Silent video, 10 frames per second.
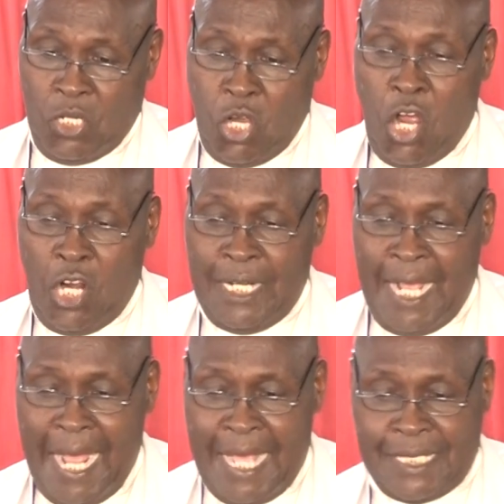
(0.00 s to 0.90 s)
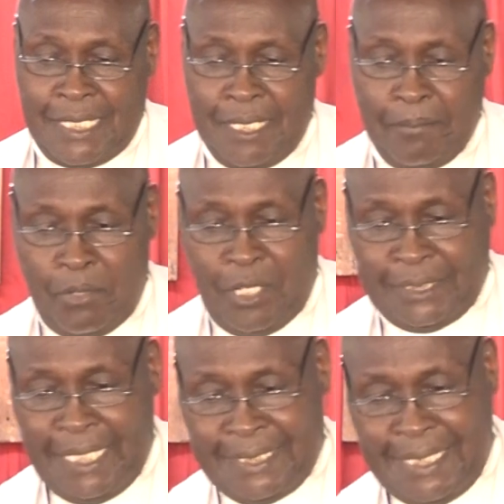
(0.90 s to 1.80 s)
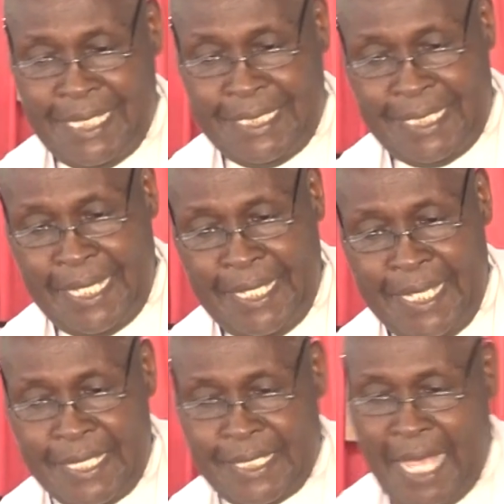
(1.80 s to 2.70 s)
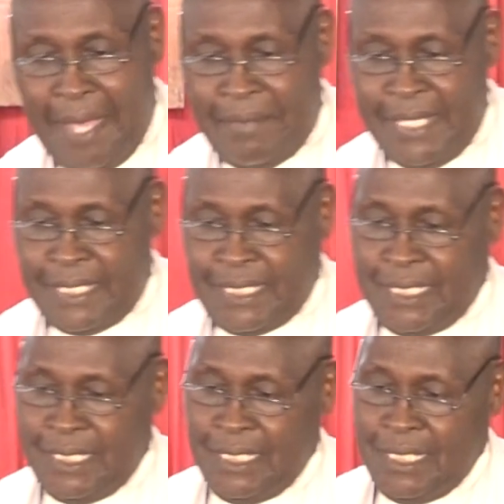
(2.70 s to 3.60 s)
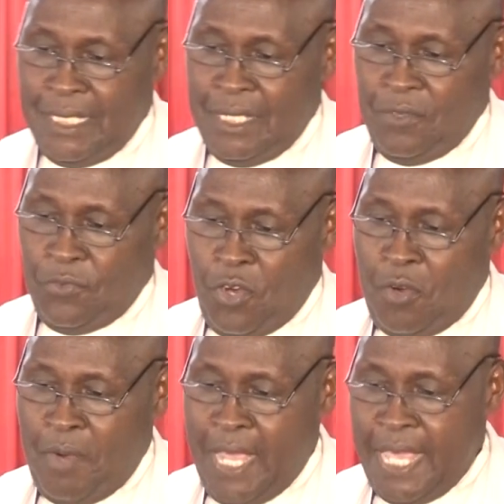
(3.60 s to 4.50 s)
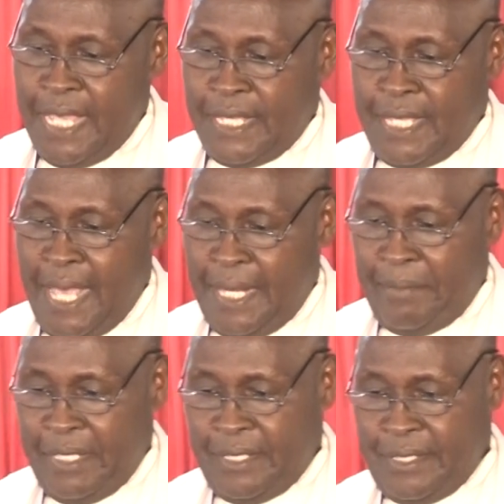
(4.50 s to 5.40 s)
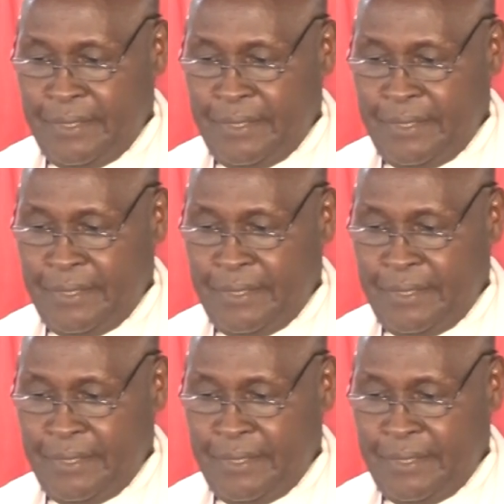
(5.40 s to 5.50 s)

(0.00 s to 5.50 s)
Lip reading: God has protected the psalmist from his enemies.